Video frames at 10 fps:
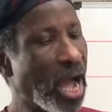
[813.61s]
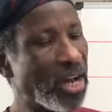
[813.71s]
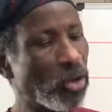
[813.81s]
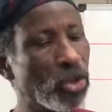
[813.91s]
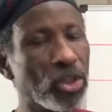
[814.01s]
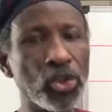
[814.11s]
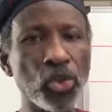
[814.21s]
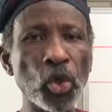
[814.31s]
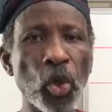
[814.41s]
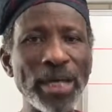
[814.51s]
And you
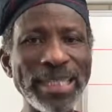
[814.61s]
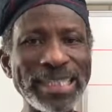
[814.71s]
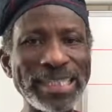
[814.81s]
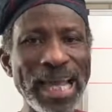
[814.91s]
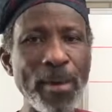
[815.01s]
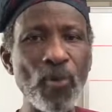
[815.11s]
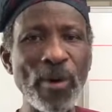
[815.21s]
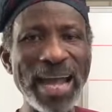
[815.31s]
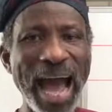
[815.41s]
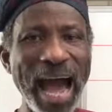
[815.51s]
join the same
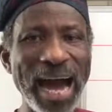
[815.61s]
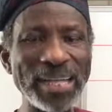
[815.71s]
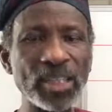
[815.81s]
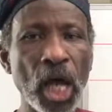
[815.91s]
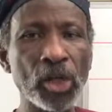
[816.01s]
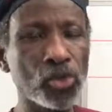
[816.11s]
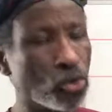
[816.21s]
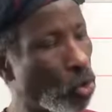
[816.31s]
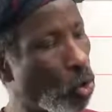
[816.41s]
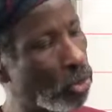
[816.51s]
way as
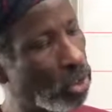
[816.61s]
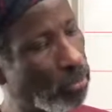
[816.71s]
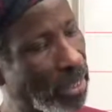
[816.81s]
sword.